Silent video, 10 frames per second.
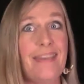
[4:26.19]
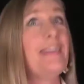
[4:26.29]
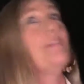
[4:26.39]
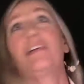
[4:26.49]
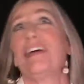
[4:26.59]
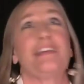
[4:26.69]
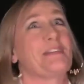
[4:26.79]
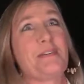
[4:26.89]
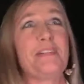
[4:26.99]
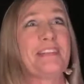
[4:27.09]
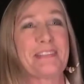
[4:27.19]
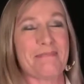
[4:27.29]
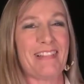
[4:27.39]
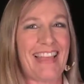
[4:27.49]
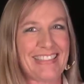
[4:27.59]
Never had a
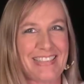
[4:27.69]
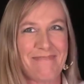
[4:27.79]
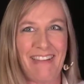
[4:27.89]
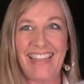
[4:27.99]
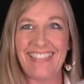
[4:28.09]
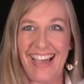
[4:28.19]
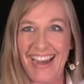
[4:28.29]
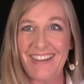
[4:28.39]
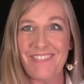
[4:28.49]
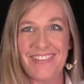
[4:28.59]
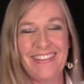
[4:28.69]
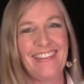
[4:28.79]
journalism class in my life,